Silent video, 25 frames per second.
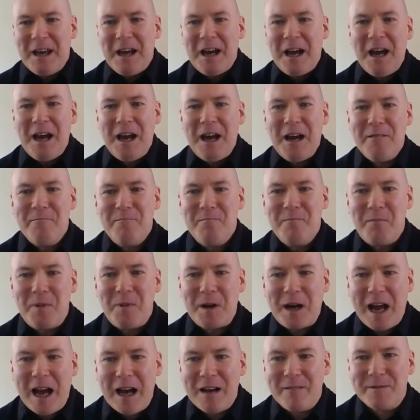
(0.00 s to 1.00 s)

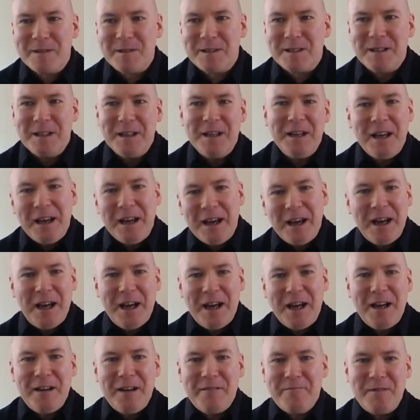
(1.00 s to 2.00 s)
perhaps
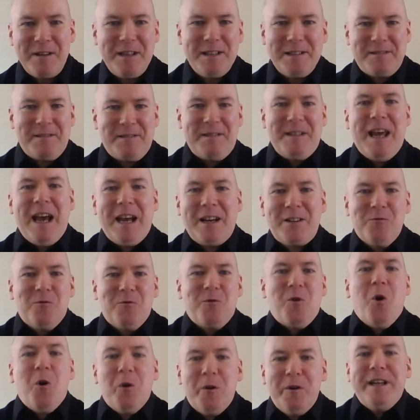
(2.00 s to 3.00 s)
it's the actual
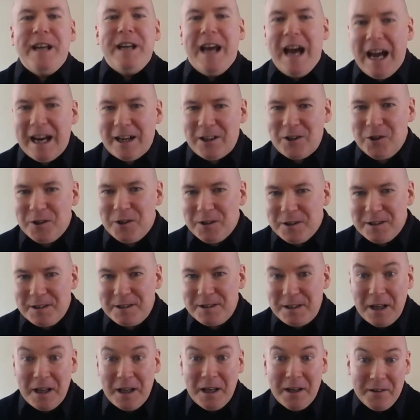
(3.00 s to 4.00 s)
concrete
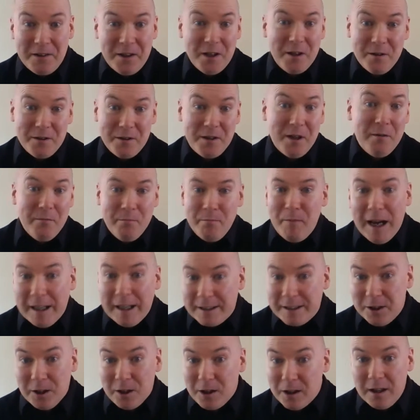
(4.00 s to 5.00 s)
actions that
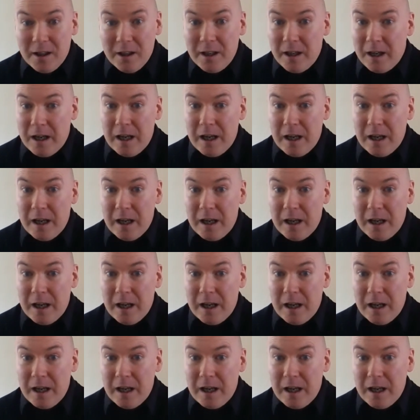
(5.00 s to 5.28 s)
matter